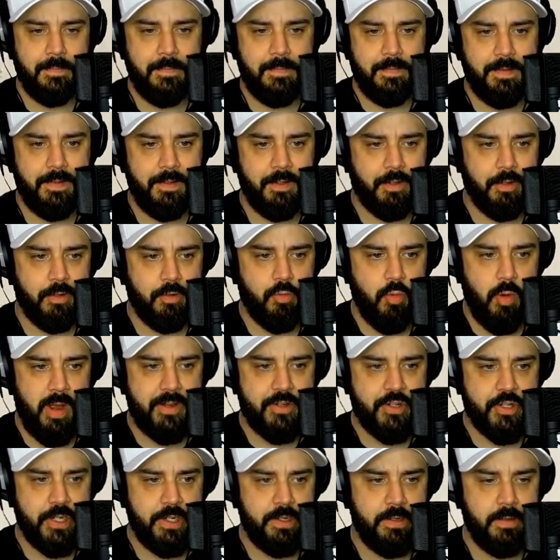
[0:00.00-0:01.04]
It's a good
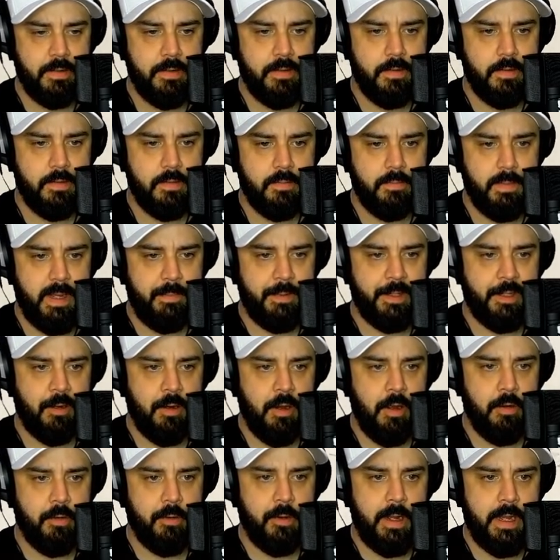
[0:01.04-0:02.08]
question. Maybe they're
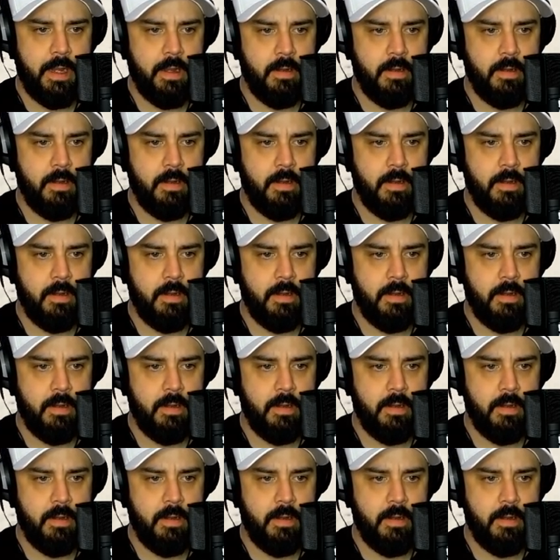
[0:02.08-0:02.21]
hungry.